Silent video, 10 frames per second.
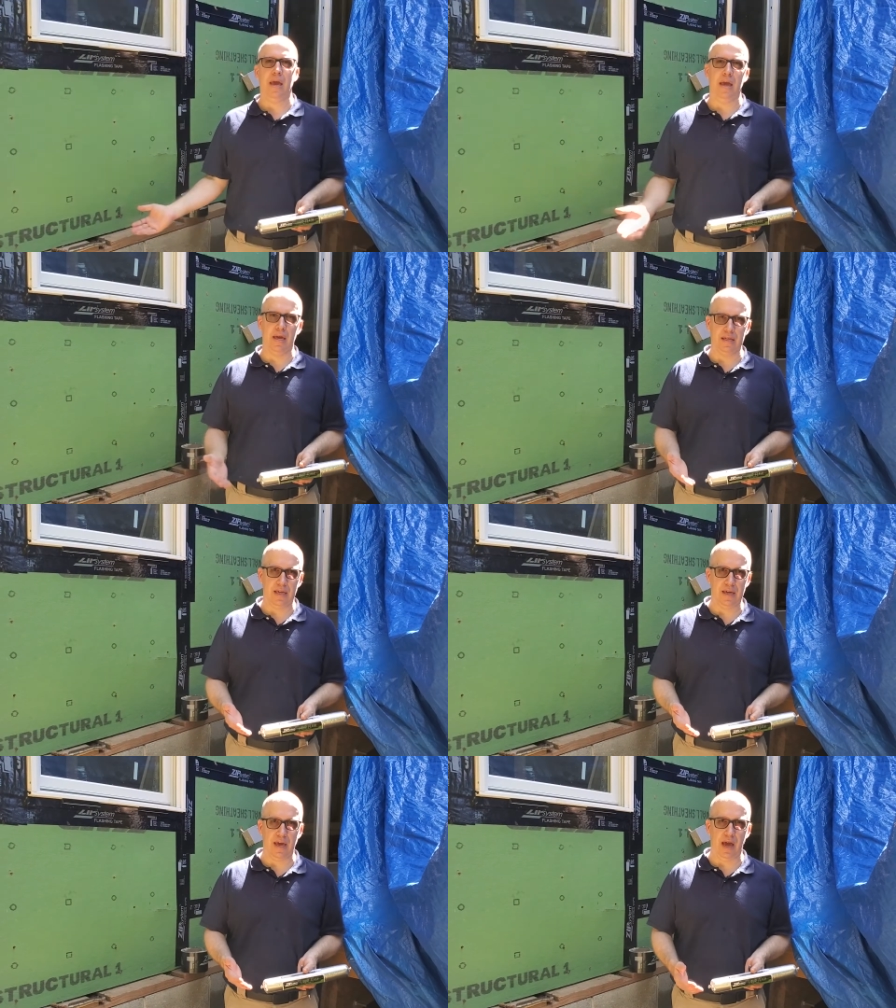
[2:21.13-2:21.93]
and
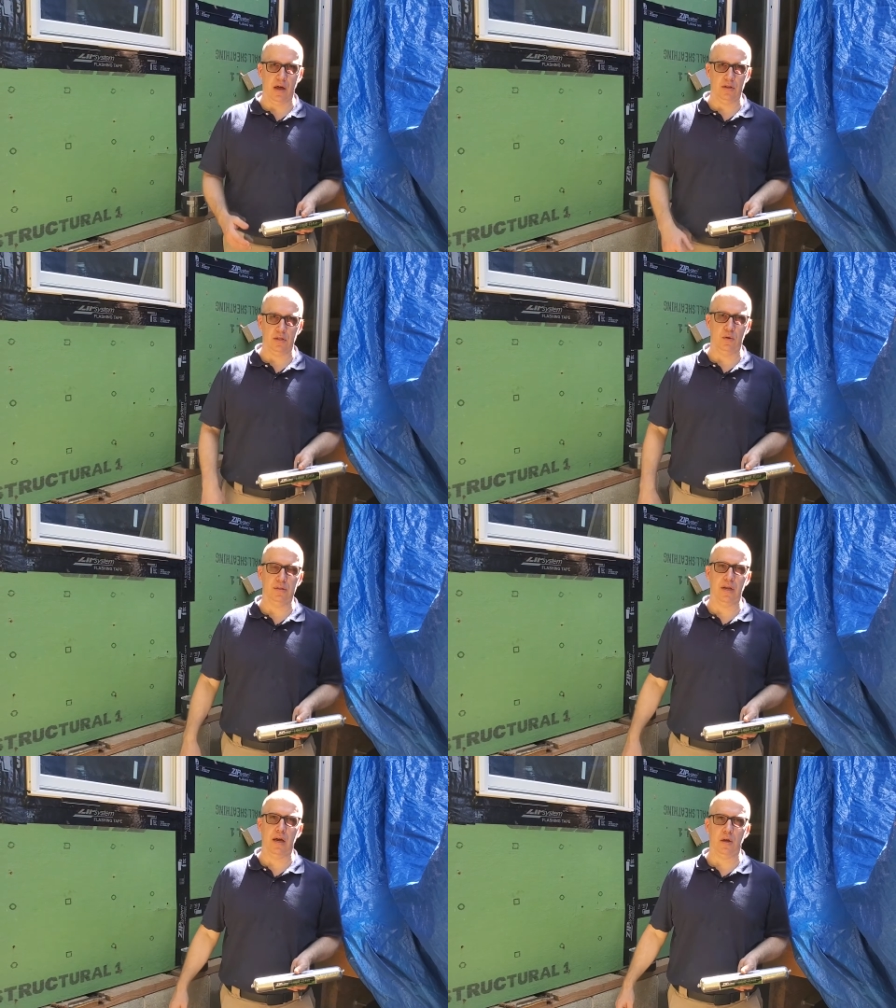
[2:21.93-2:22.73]
kick out, so
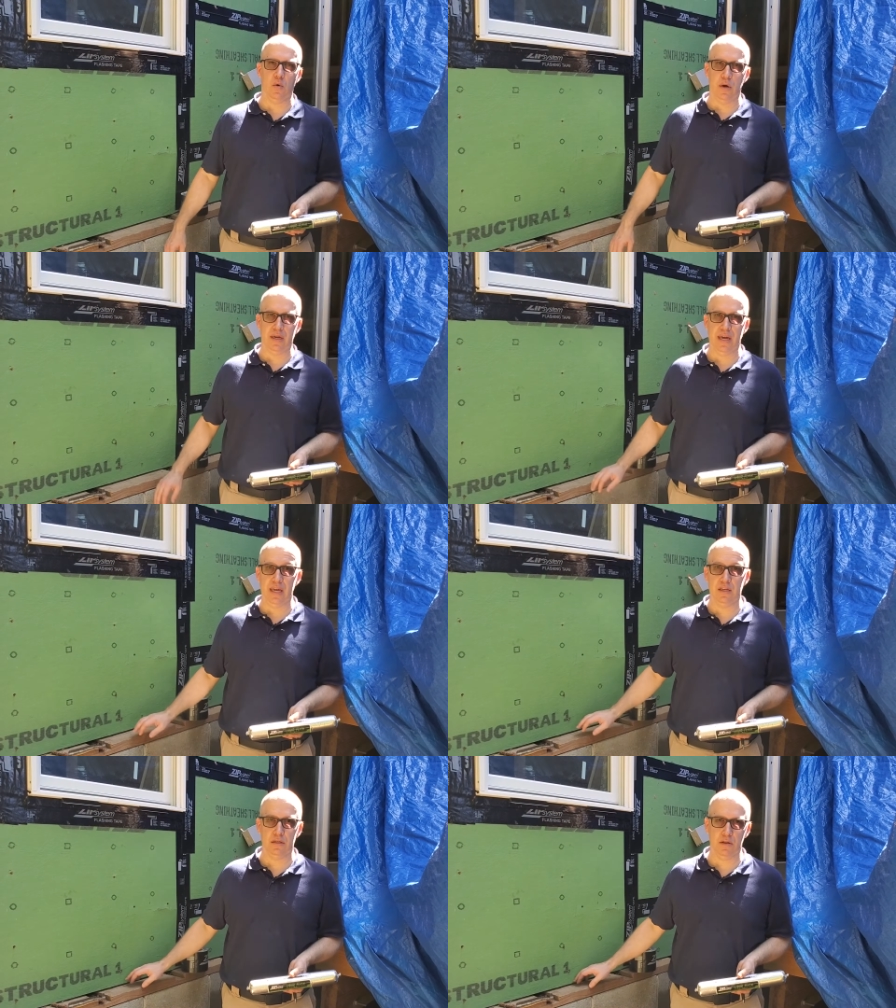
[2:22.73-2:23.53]
it's not going
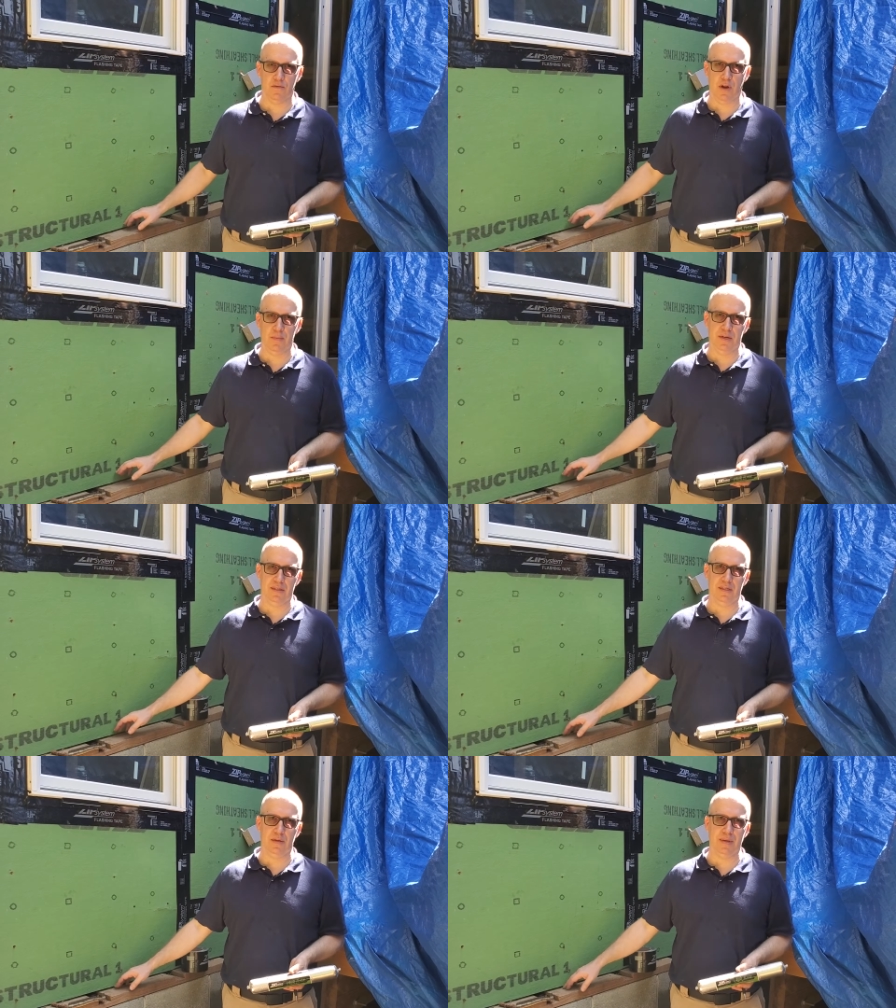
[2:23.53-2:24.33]
into the framing
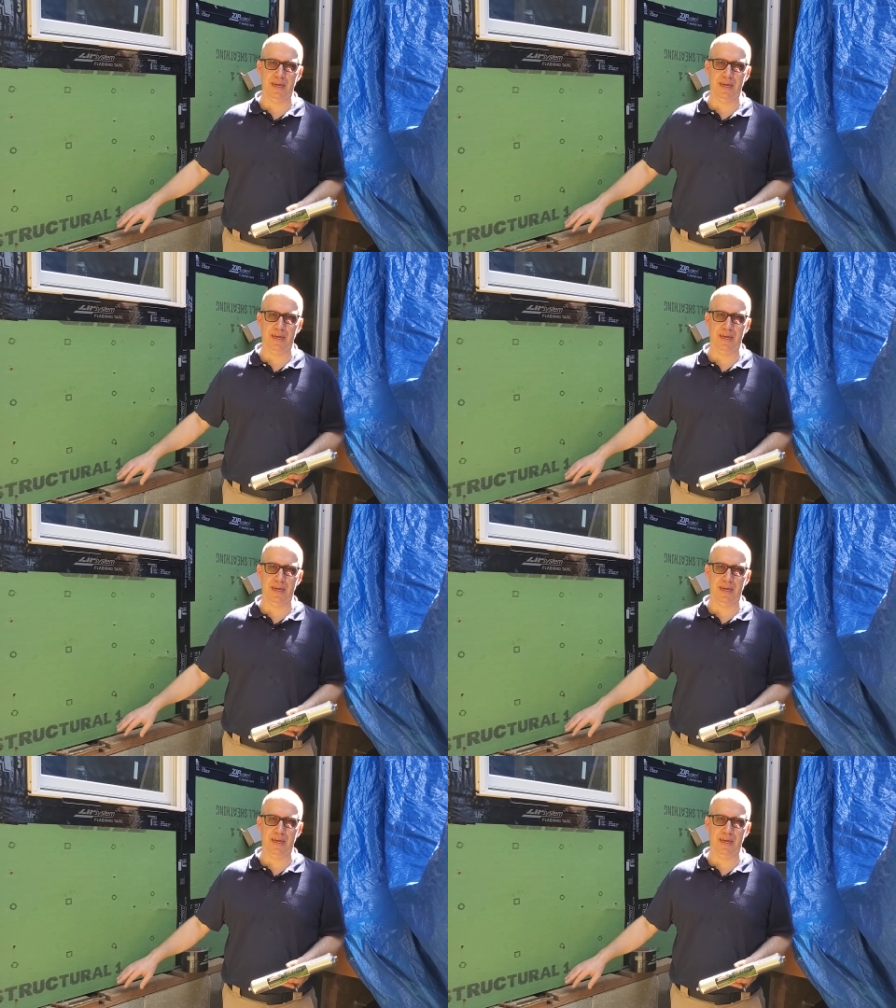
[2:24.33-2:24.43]
system.